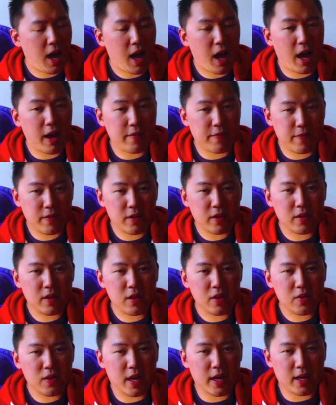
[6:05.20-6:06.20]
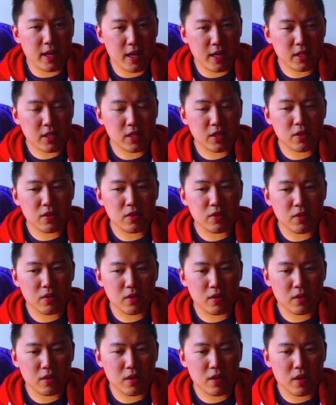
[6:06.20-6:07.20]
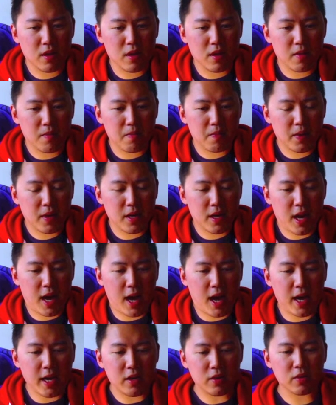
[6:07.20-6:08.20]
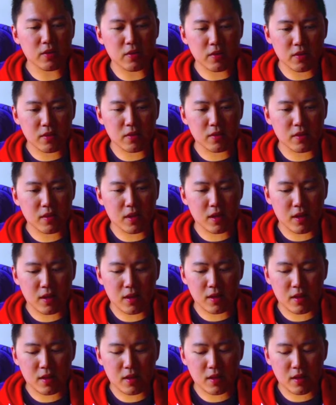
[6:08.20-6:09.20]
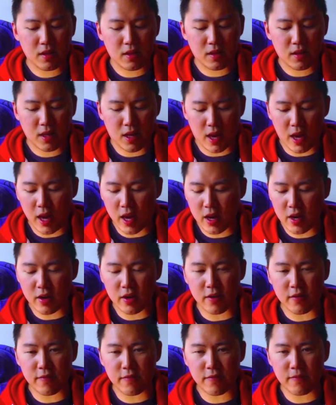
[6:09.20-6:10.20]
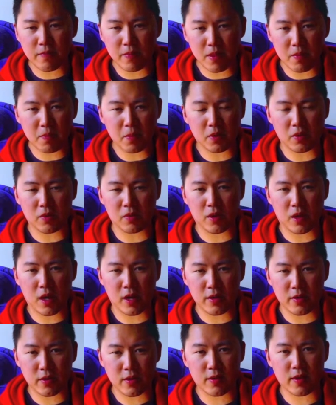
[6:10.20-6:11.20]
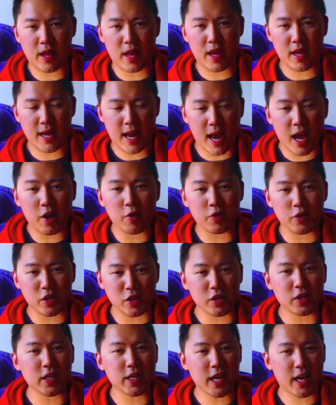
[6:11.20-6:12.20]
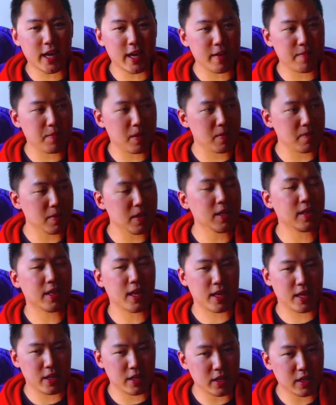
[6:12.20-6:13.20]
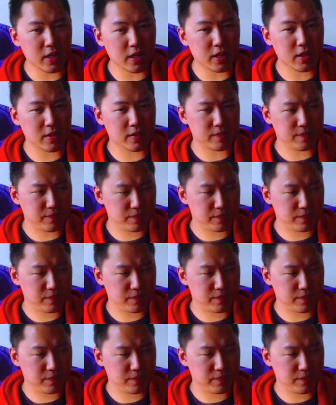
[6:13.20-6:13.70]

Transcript: I feel you, I get you, but I don't care if people understand how nerdy I am by me saying a nerd.